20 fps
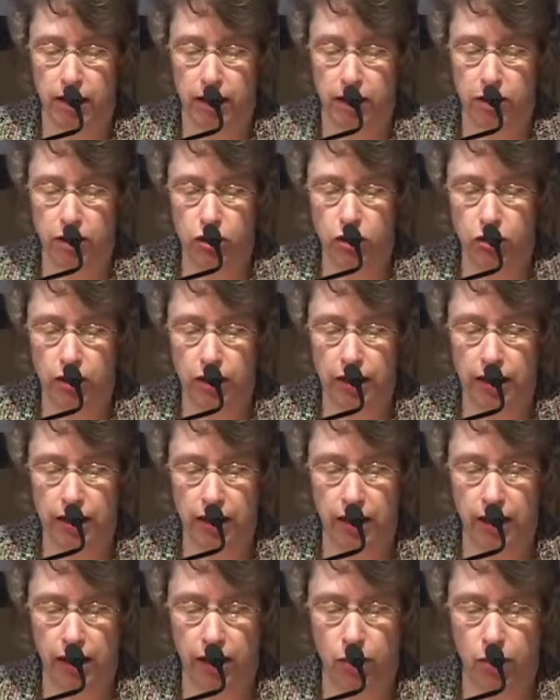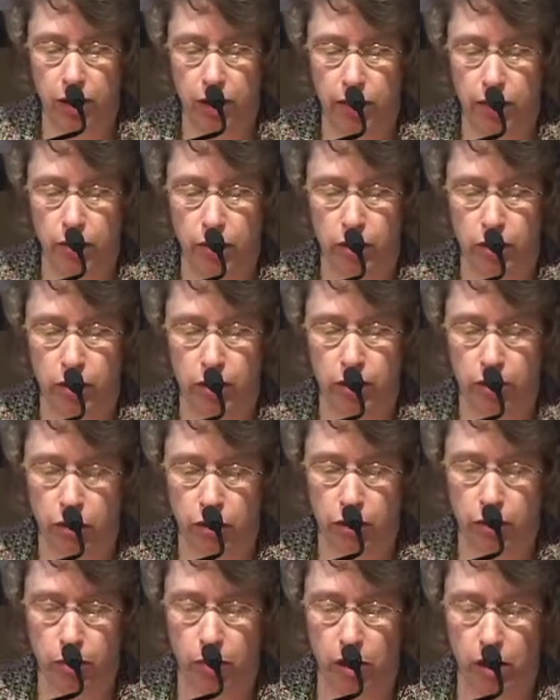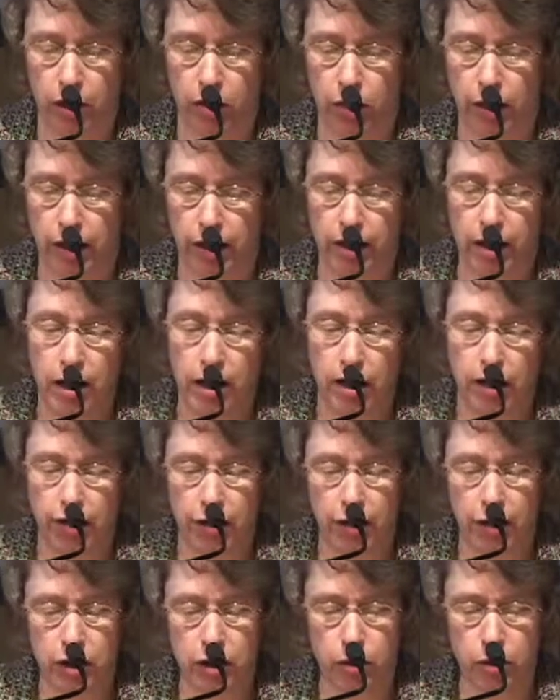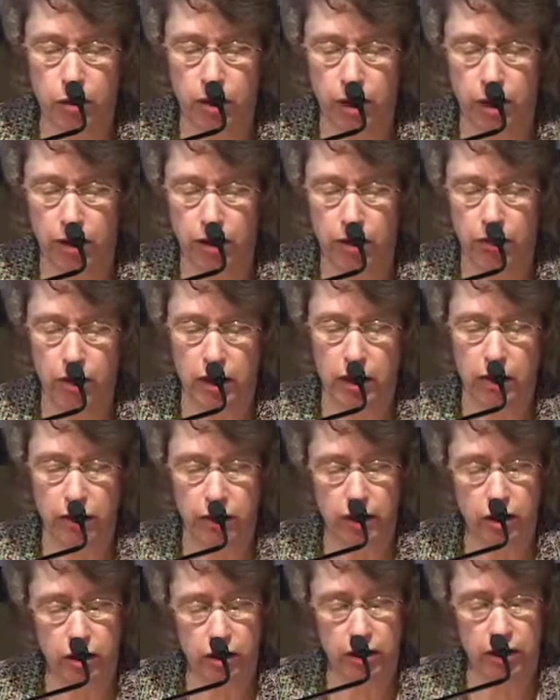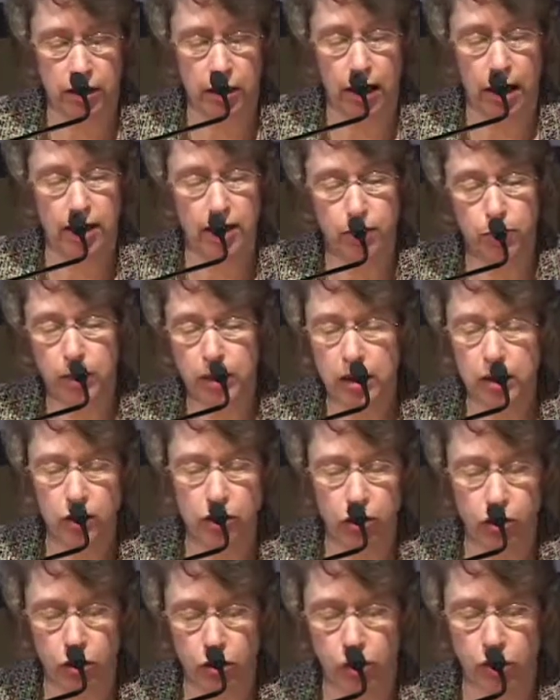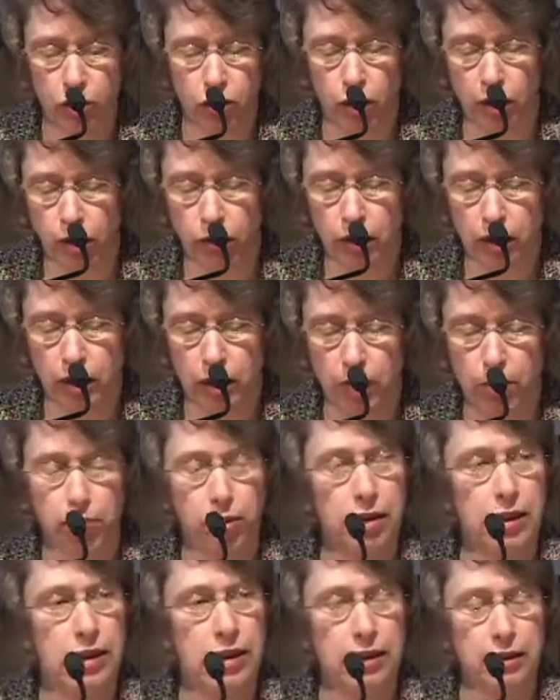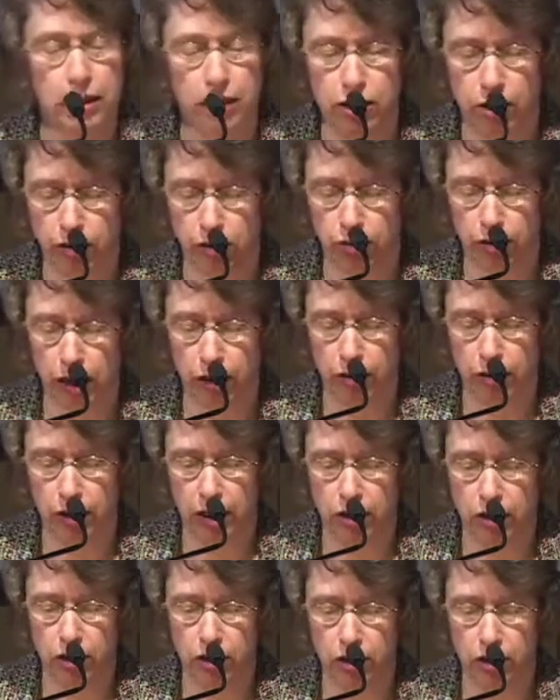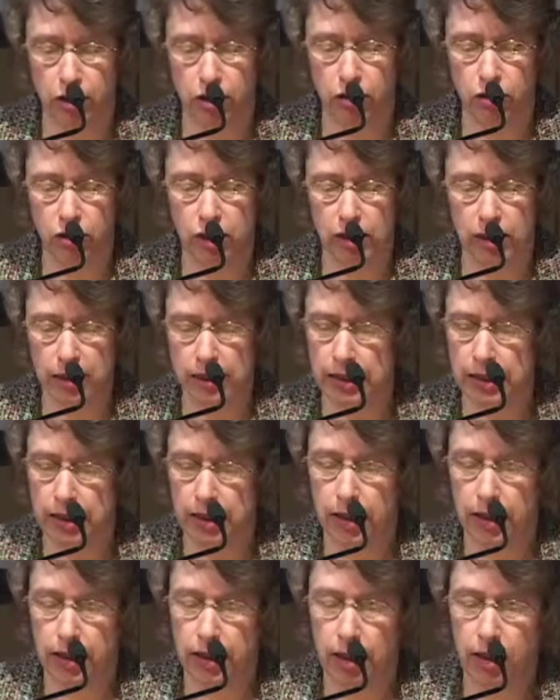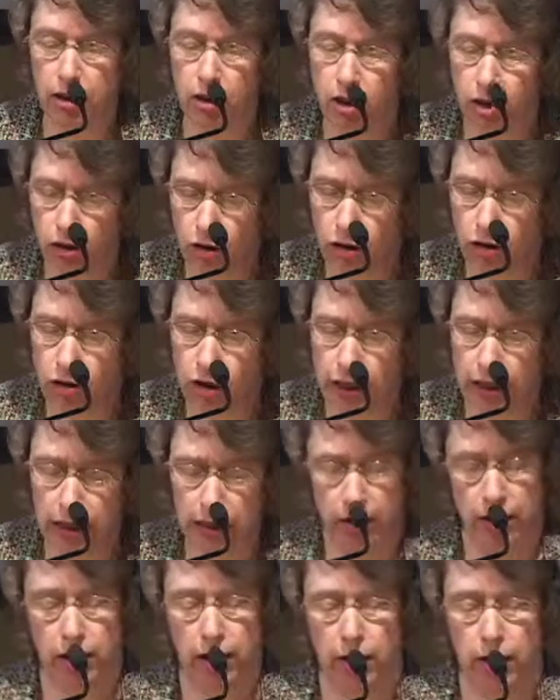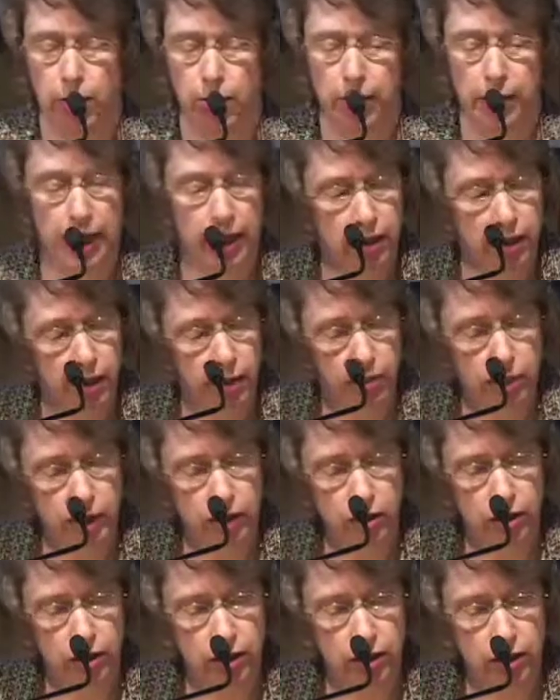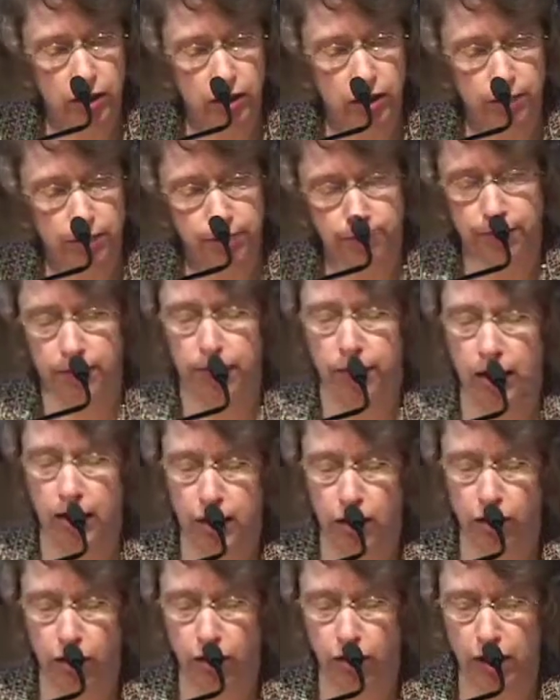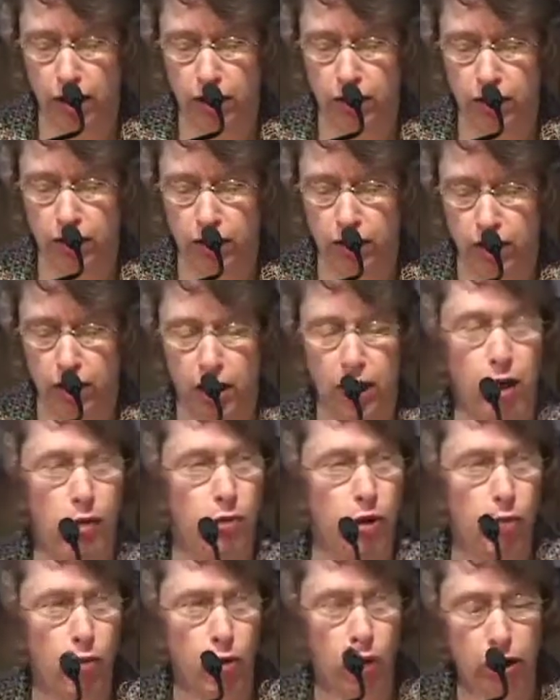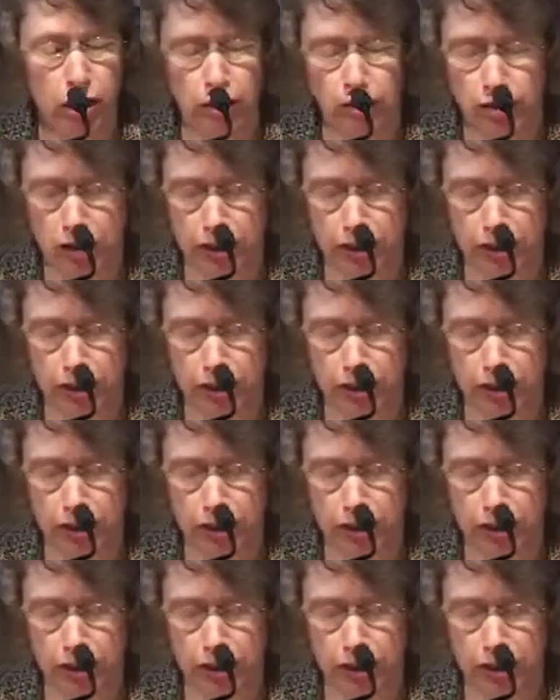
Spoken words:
Adjoining the Alewife Brook Parkway, the Fresh Pond Reservation has been turned over completely to recreational uses, including bathing beaches, picnic grounds, a memorial